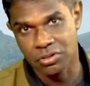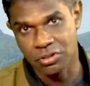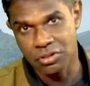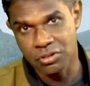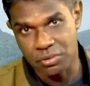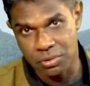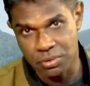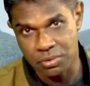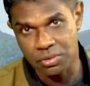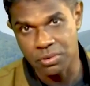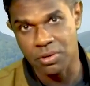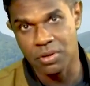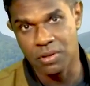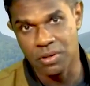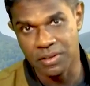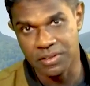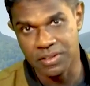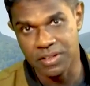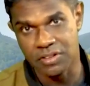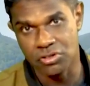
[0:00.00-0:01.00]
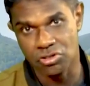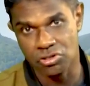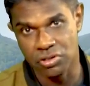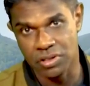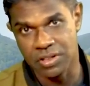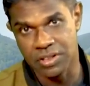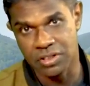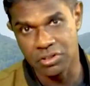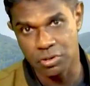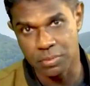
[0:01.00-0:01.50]
to go on this
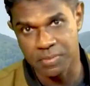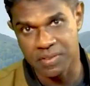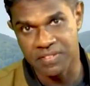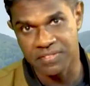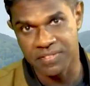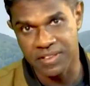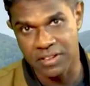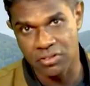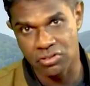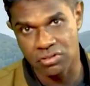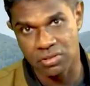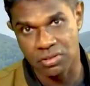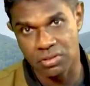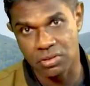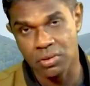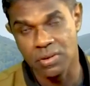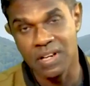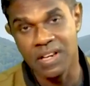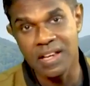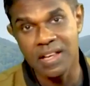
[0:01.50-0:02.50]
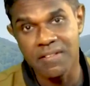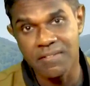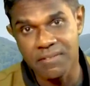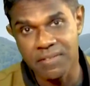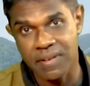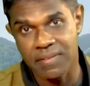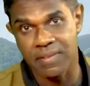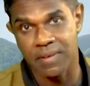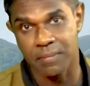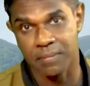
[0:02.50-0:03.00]
journey to perfection, to
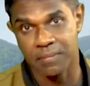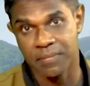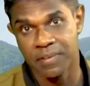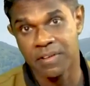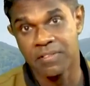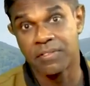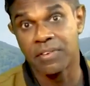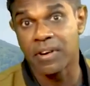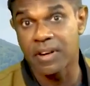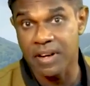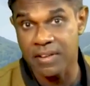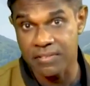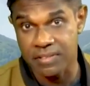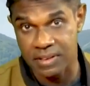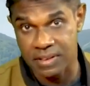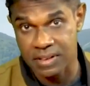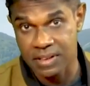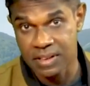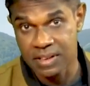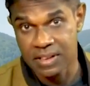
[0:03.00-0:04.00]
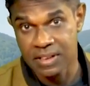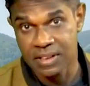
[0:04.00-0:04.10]
live with him forever.